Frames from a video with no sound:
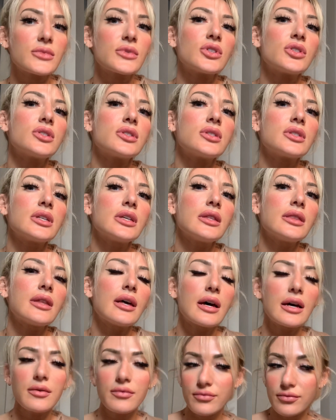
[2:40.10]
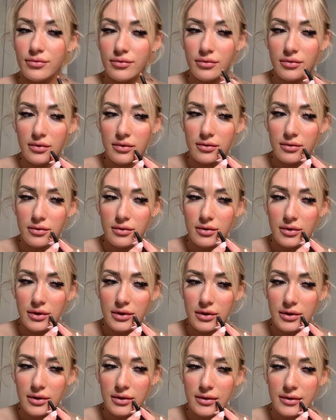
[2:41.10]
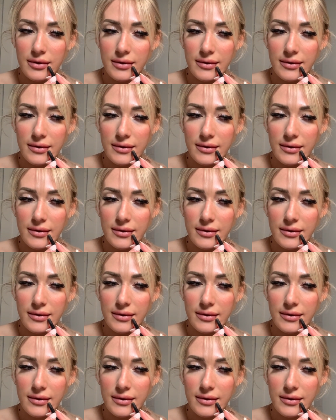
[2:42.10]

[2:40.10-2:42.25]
Just like that. Corner.